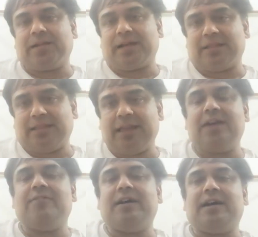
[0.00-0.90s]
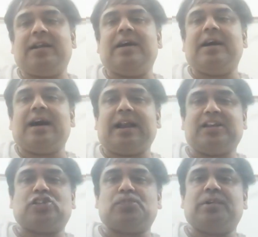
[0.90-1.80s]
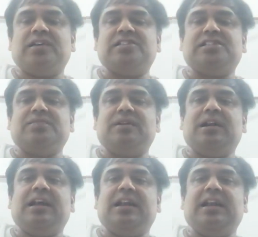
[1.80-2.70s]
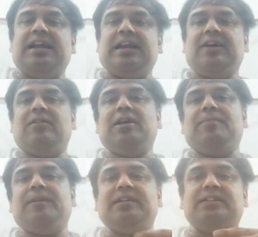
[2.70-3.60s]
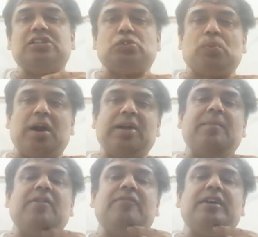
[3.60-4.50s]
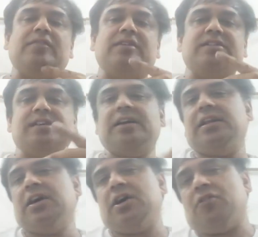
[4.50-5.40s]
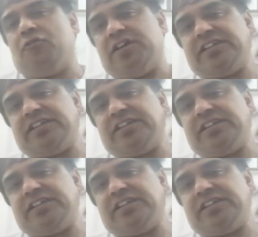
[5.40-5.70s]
they were responsible in developing this form of equation, which